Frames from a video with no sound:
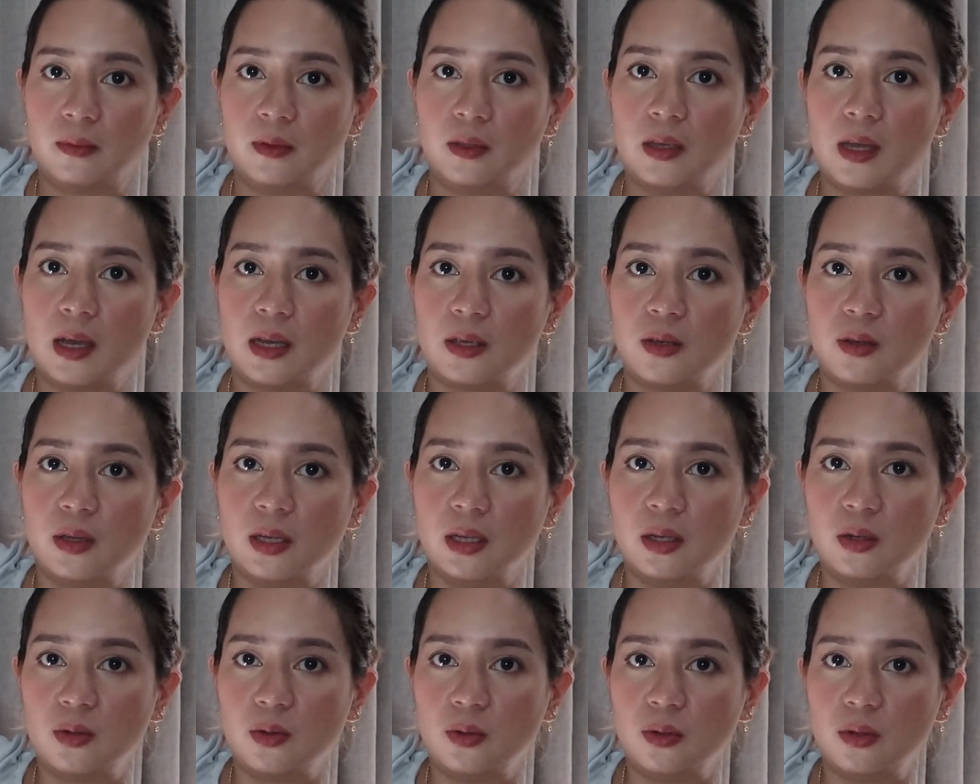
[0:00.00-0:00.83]
yeah, you
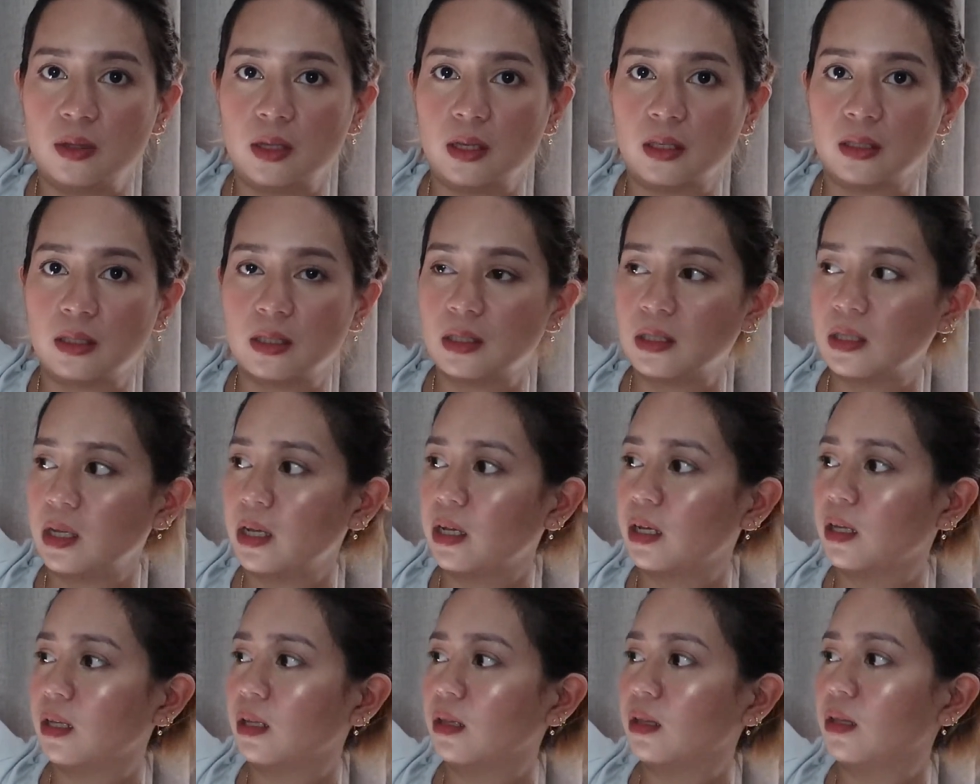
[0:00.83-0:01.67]
can do this. It's
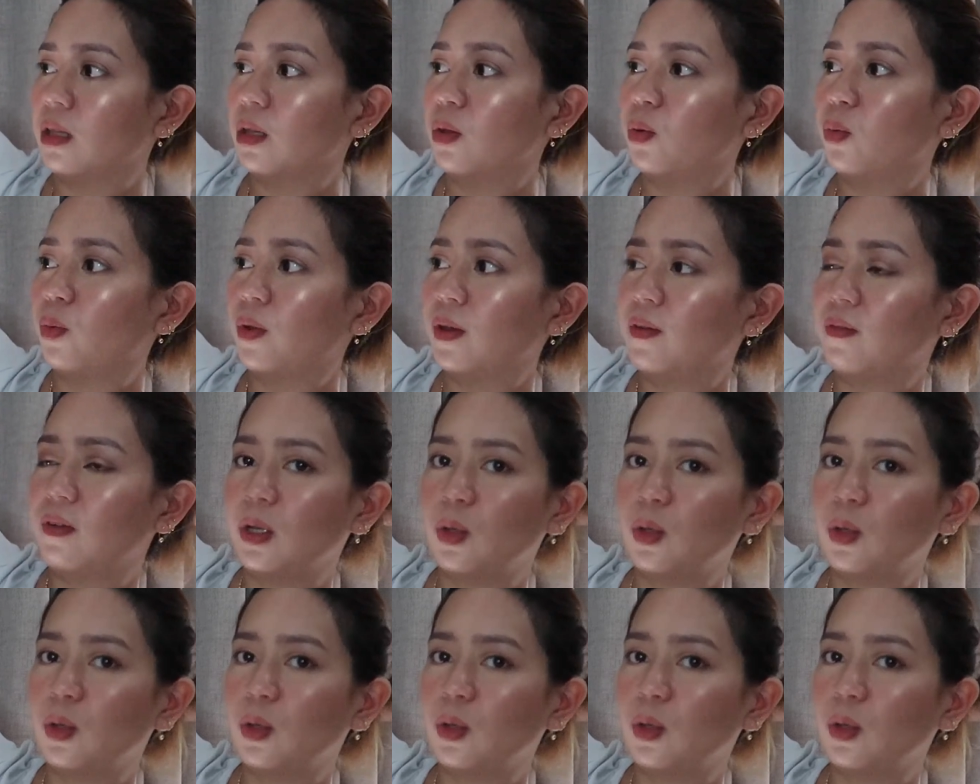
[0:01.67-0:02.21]
like the wavy